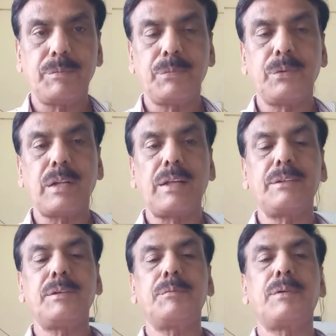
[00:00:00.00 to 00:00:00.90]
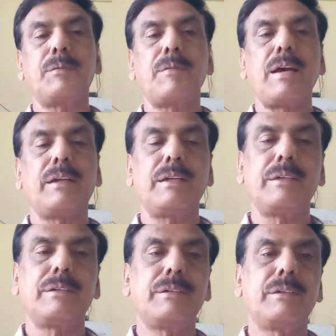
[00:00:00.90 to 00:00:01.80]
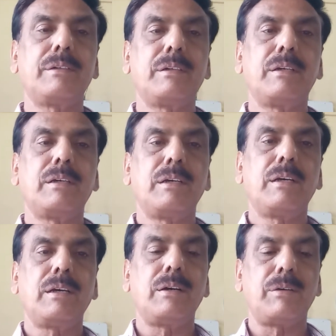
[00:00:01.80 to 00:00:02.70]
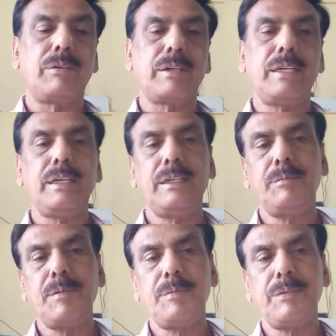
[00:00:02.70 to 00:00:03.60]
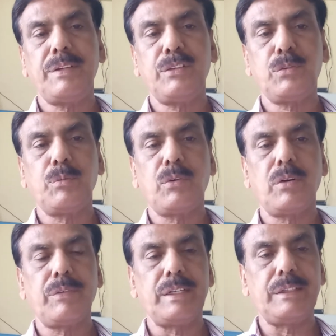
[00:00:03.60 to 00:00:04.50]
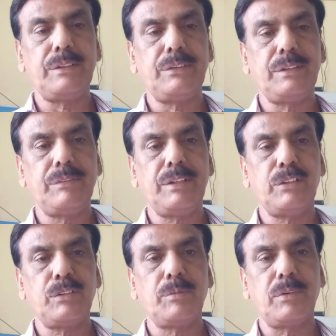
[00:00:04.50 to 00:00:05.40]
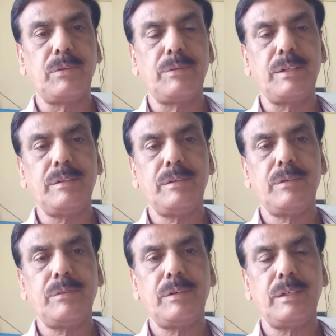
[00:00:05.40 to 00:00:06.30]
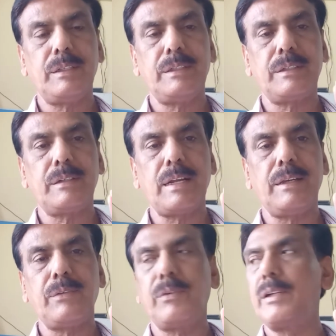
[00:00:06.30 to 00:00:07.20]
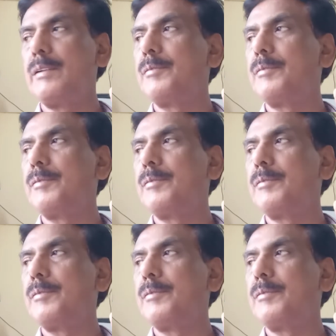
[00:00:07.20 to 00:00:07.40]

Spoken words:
potassium permanganate. Okay, it may be very small one. It is a very small one, just like one